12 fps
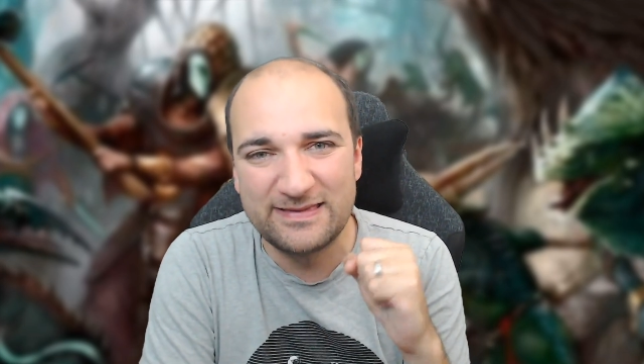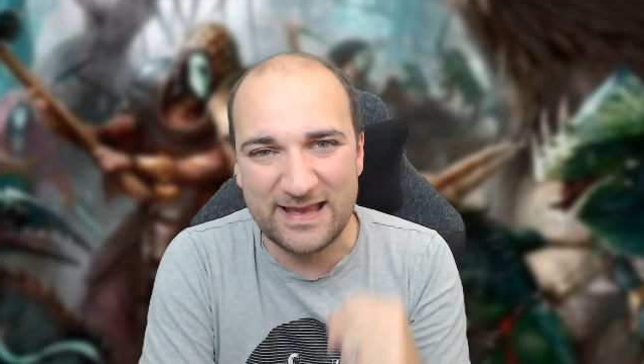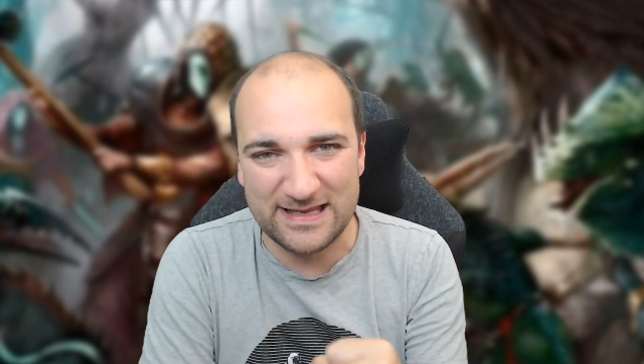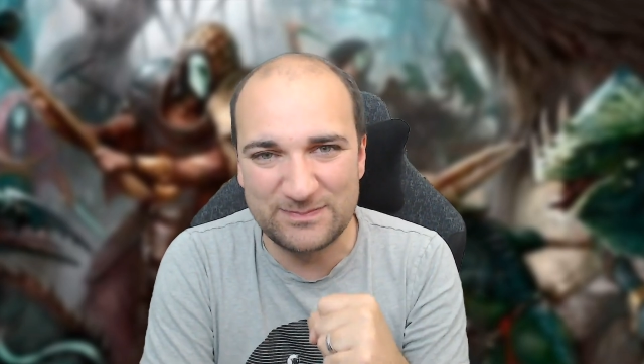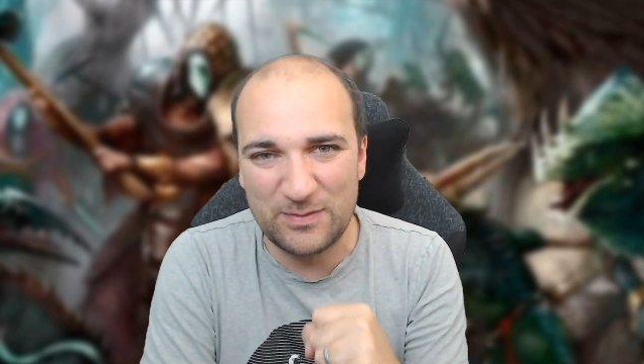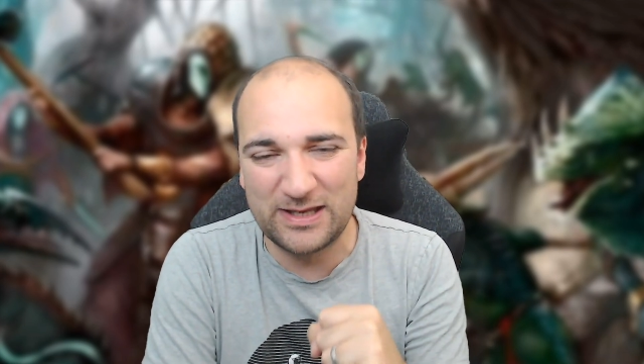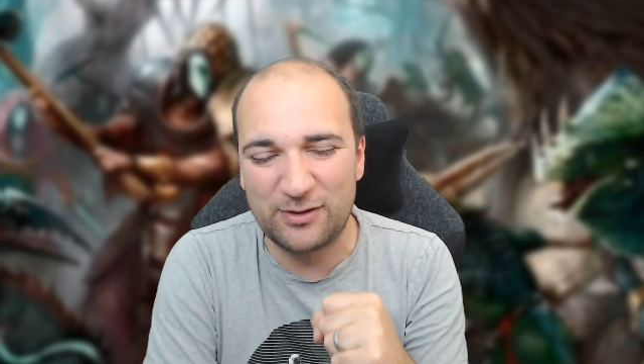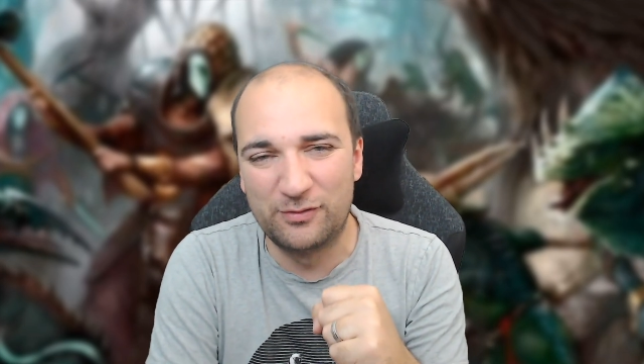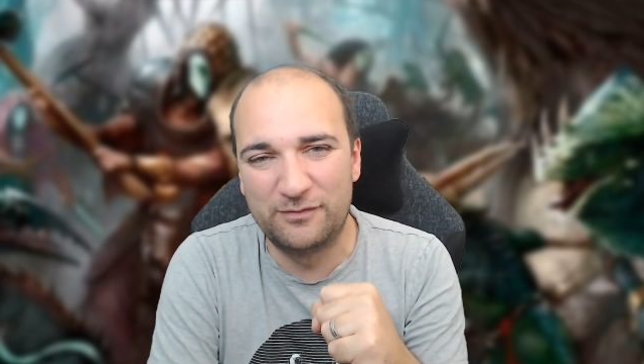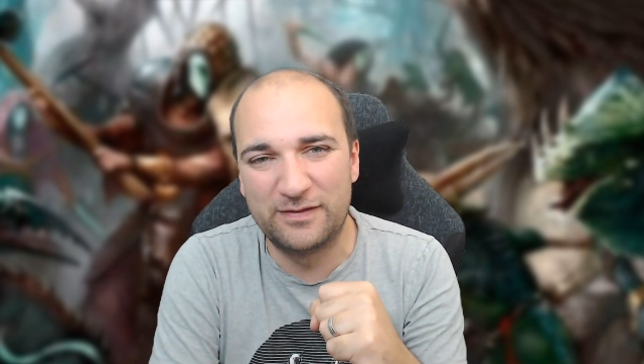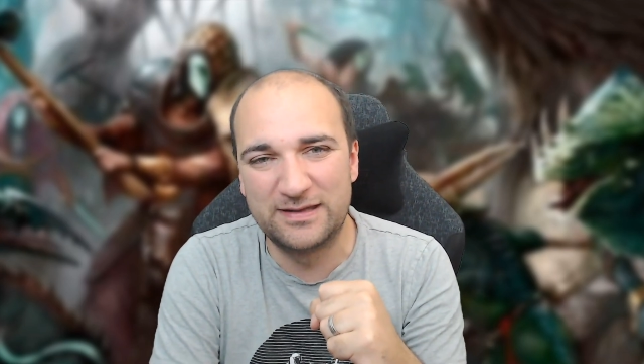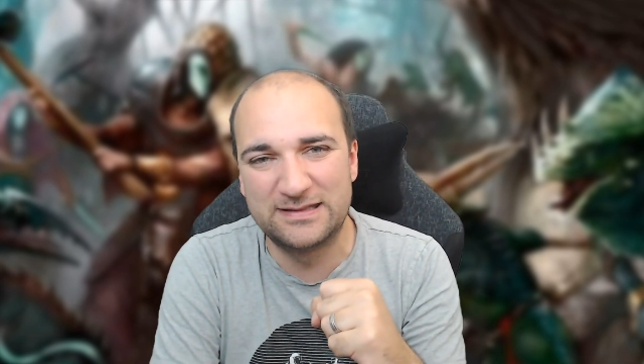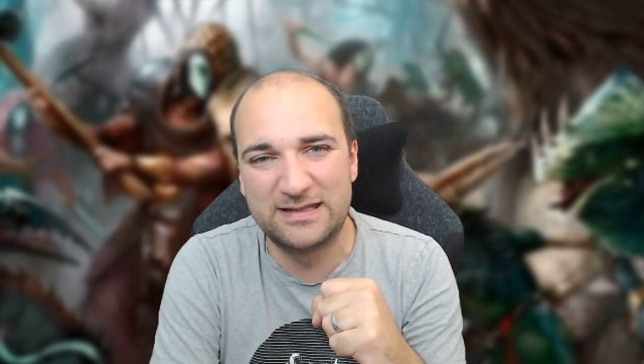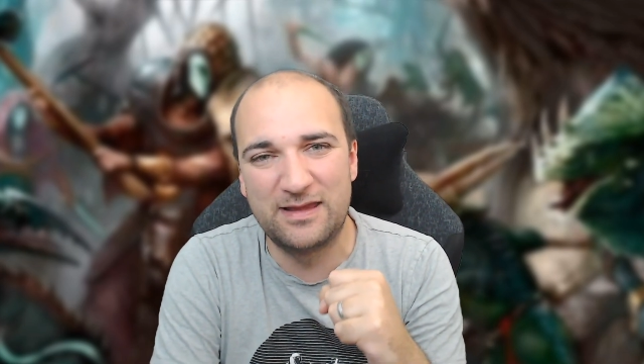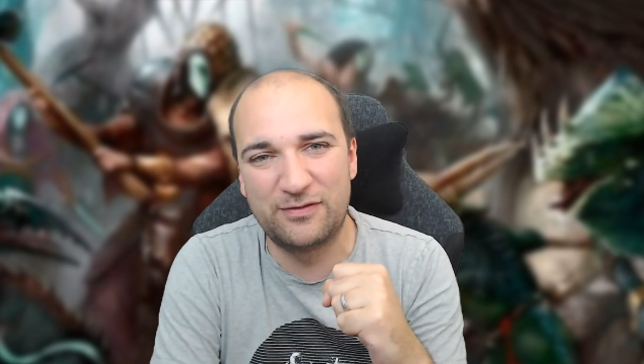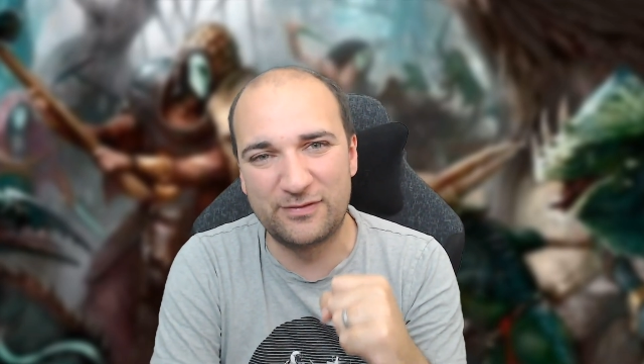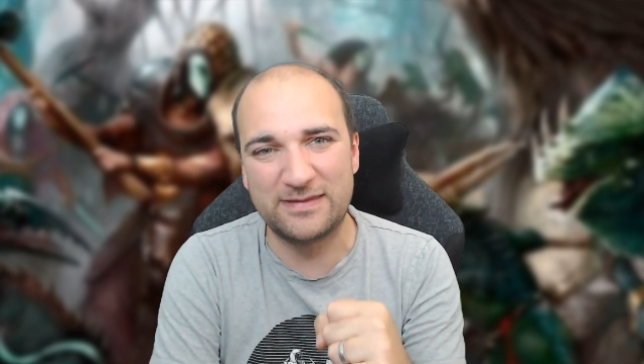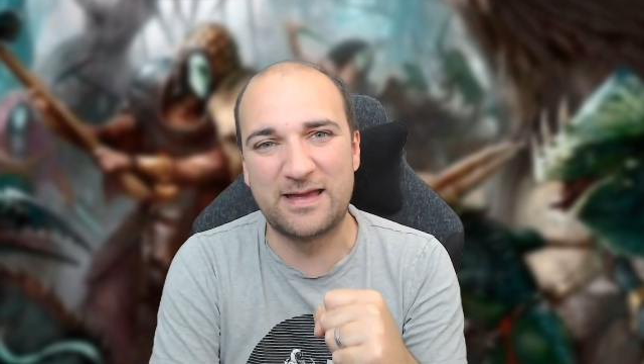That's my goal for this year,
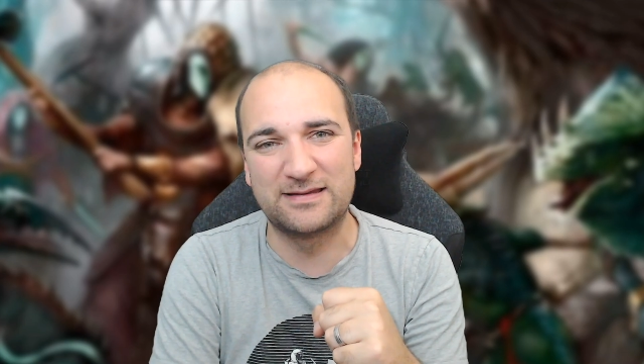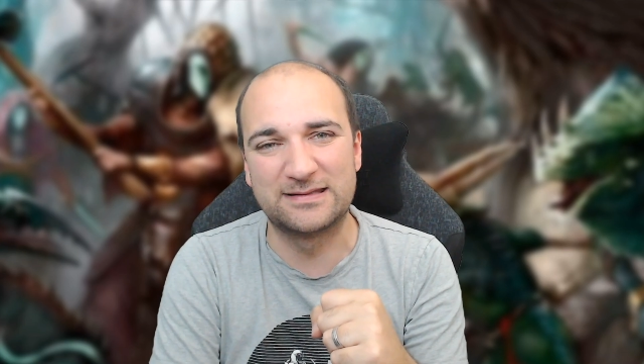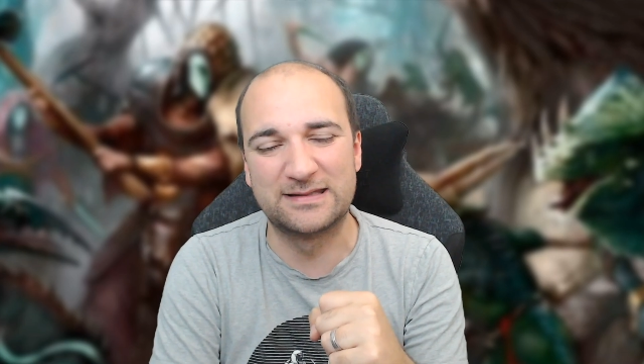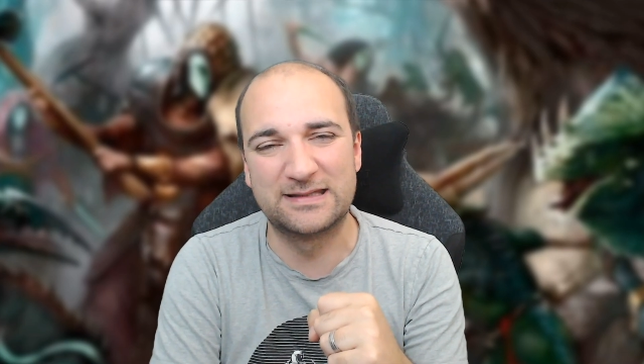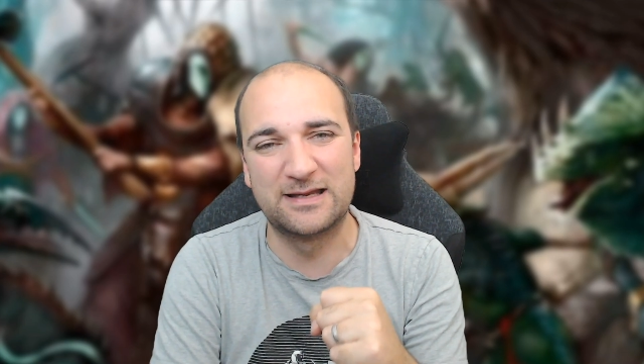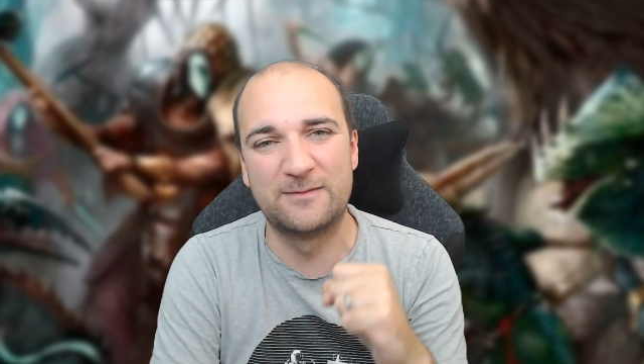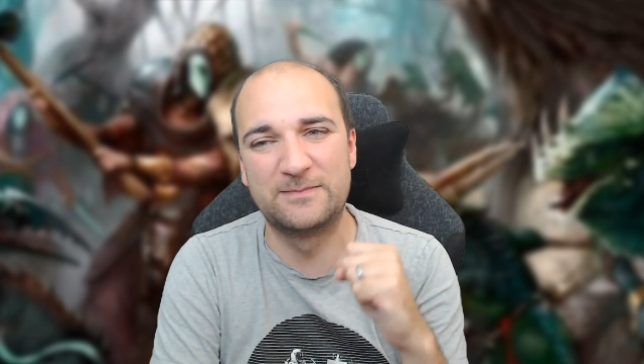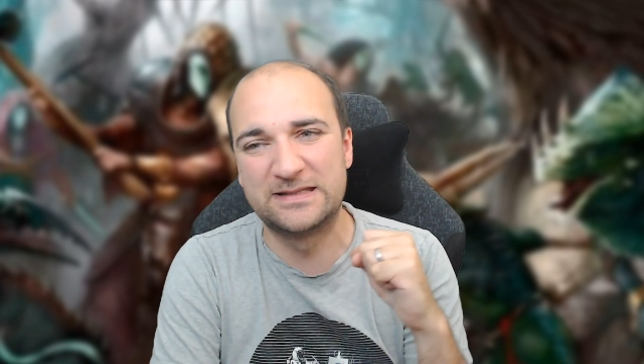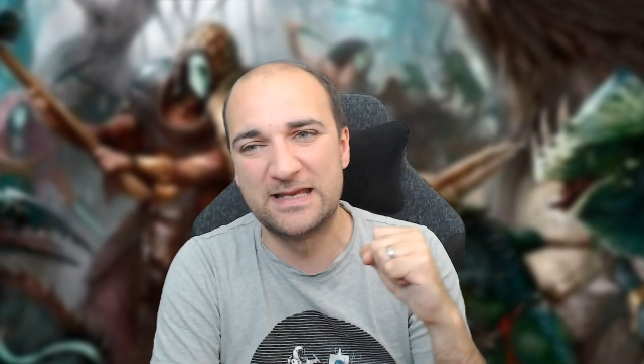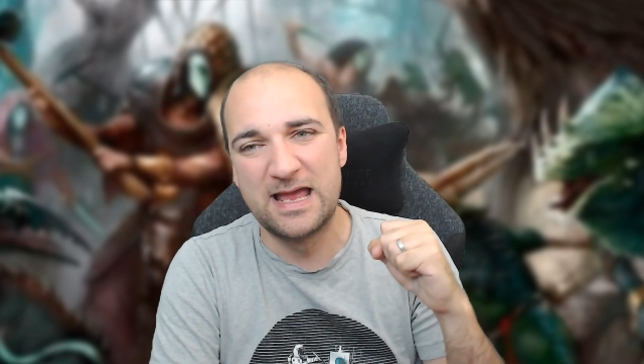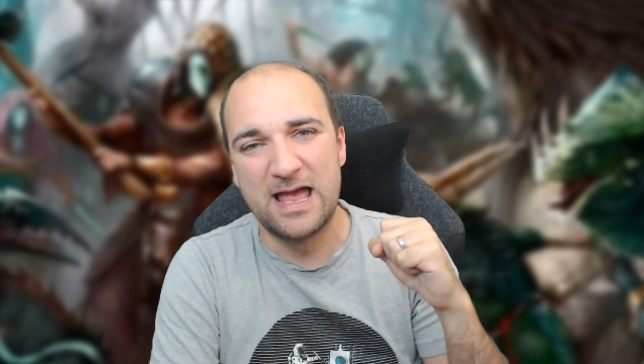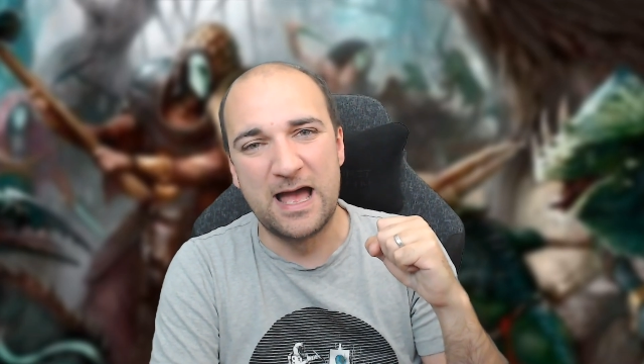3,000 subs.